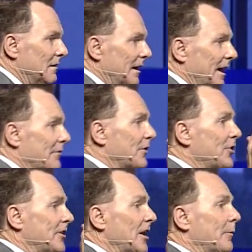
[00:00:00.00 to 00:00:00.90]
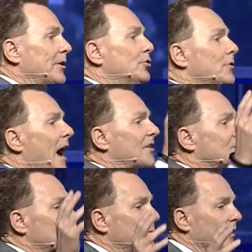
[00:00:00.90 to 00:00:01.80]
and everything that we do not
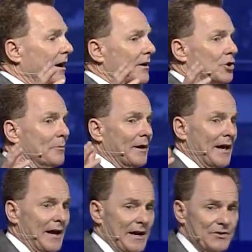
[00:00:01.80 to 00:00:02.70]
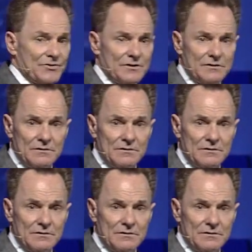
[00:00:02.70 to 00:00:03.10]
see with our human eyes.